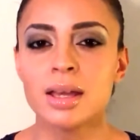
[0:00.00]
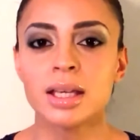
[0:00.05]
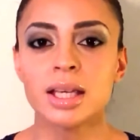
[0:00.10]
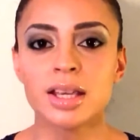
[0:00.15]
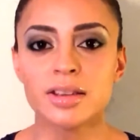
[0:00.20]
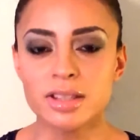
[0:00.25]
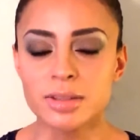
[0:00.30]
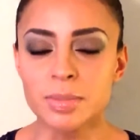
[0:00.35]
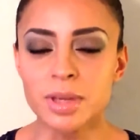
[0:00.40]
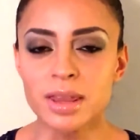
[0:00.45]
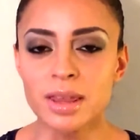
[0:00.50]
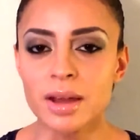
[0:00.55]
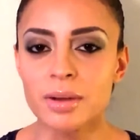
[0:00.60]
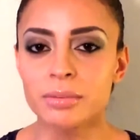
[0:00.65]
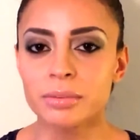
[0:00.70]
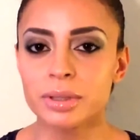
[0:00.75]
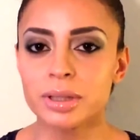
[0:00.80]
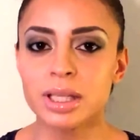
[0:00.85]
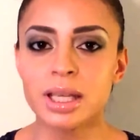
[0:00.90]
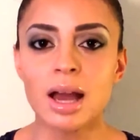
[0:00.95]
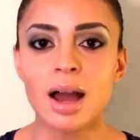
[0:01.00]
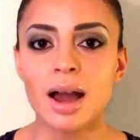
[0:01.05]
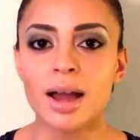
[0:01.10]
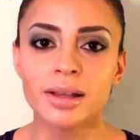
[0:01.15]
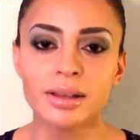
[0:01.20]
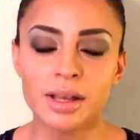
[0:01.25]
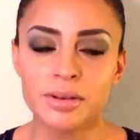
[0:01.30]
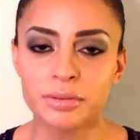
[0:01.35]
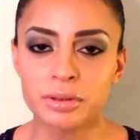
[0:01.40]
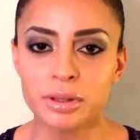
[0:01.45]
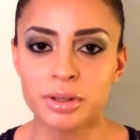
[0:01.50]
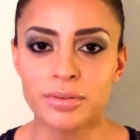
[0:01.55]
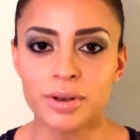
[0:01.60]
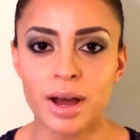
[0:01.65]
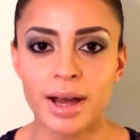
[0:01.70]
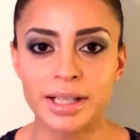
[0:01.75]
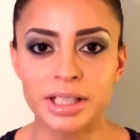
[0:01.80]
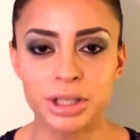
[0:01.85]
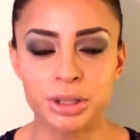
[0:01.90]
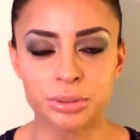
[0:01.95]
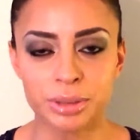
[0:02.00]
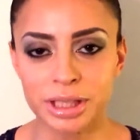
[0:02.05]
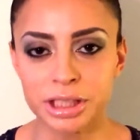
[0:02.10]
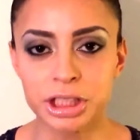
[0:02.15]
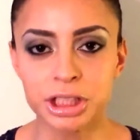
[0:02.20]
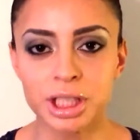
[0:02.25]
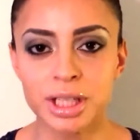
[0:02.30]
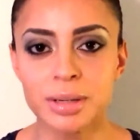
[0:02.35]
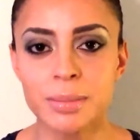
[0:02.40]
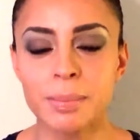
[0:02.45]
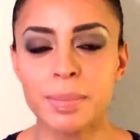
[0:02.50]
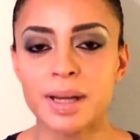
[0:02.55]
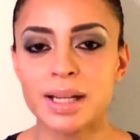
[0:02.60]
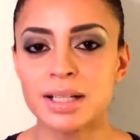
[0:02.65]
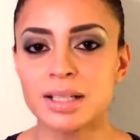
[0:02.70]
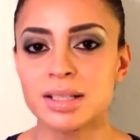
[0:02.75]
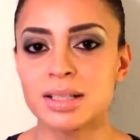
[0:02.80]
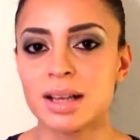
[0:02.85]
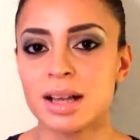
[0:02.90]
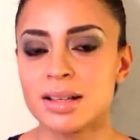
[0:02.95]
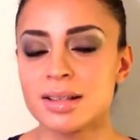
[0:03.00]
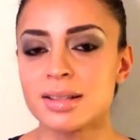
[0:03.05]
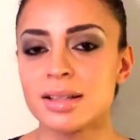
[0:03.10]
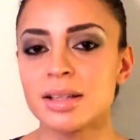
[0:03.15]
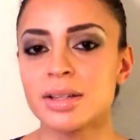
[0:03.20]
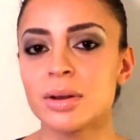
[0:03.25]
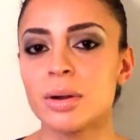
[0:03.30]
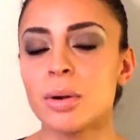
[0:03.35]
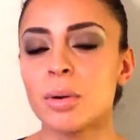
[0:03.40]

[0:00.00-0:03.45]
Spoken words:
gives me that really high level of hydration but doesn't